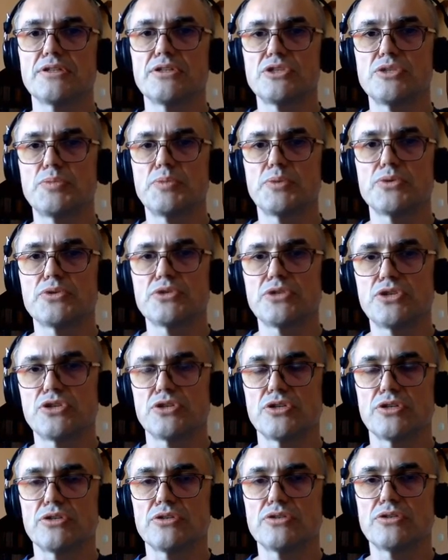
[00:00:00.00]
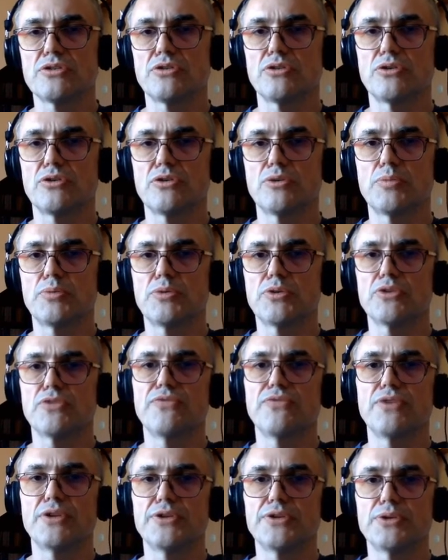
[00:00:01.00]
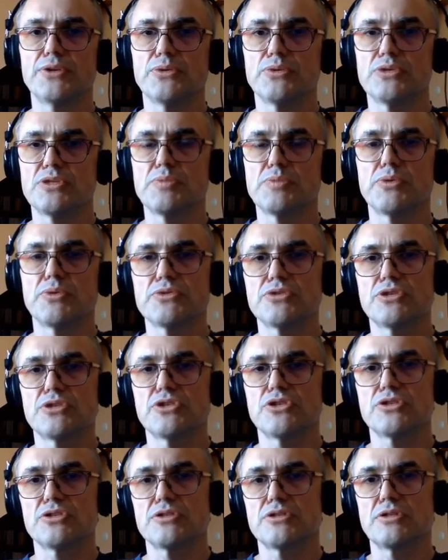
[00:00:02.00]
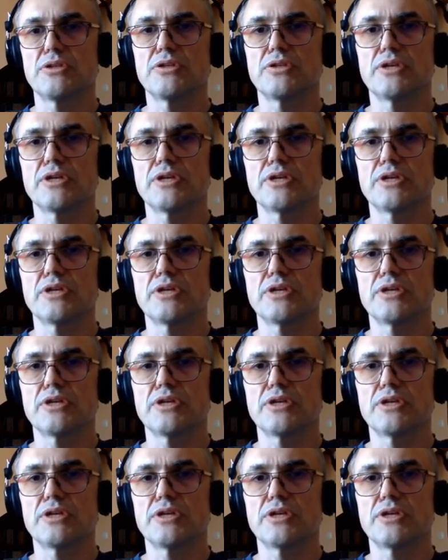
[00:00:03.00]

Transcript: dispositions or portfolio dispositions in